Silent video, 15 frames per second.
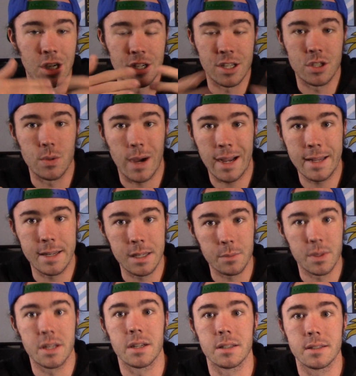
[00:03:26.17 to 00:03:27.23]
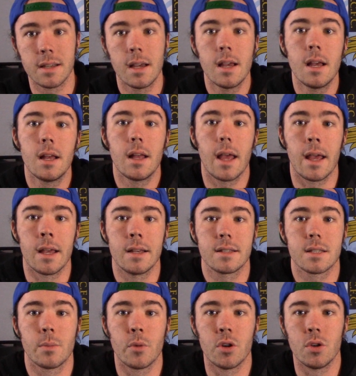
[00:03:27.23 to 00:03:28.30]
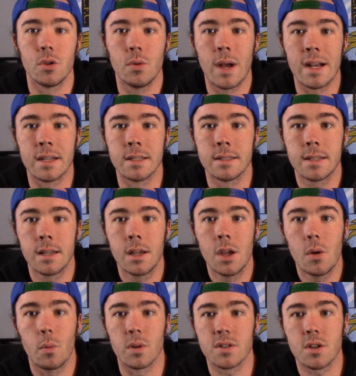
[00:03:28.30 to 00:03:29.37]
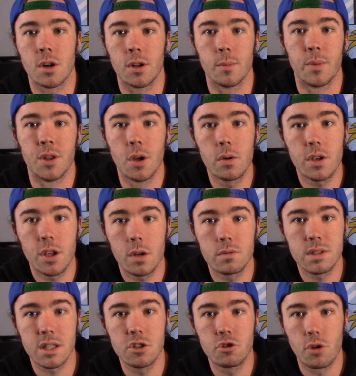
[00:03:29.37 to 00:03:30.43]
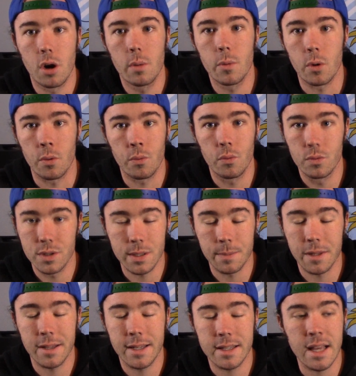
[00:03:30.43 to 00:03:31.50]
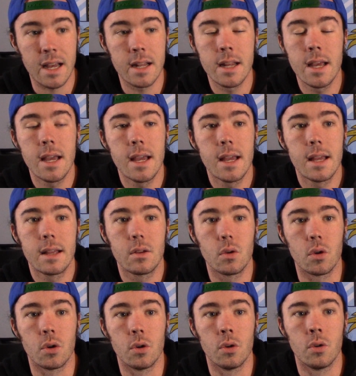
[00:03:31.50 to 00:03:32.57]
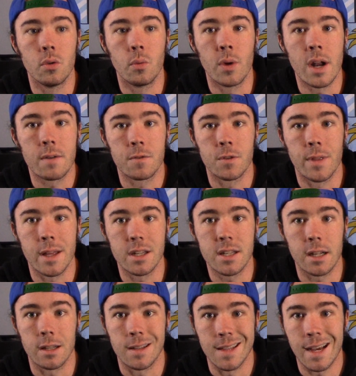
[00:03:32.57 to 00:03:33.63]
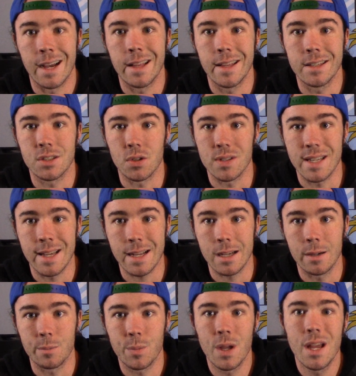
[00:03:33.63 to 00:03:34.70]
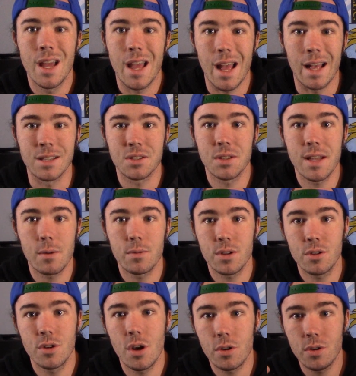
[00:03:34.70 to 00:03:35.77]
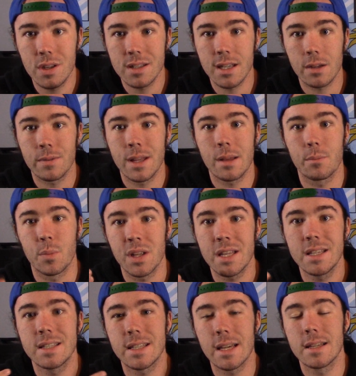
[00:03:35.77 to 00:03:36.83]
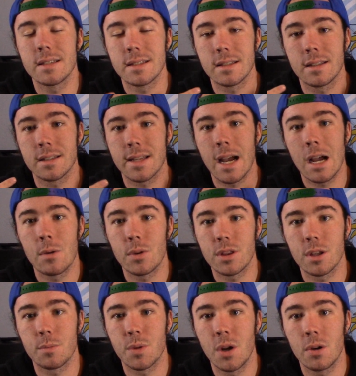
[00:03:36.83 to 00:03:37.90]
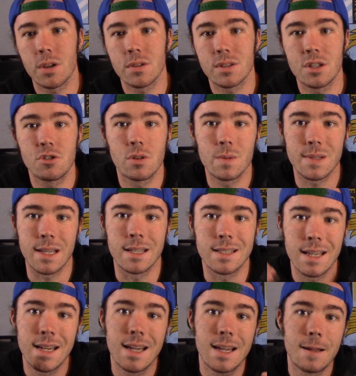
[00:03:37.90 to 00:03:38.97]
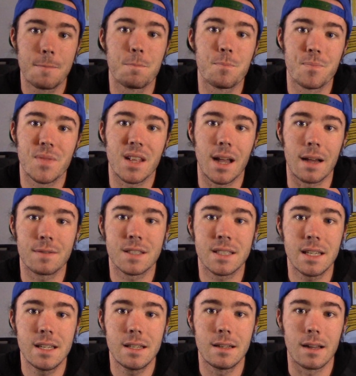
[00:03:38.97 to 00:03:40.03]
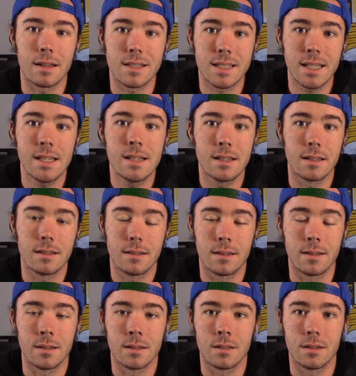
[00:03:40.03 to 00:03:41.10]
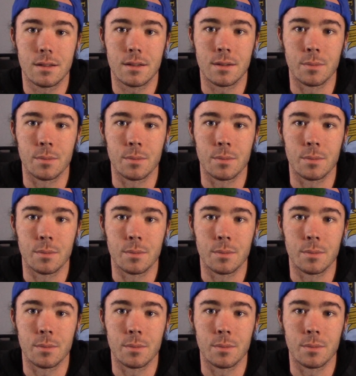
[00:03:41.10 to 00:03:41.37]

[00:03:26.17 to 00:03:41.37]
into hiding because someone who has what's called Pinocchio syndrome or something like that, who whenever they tell a lie, they start to hiccup. And so that you can tell them but he says, this guy with the Pinocchio syndrome says, I've seen the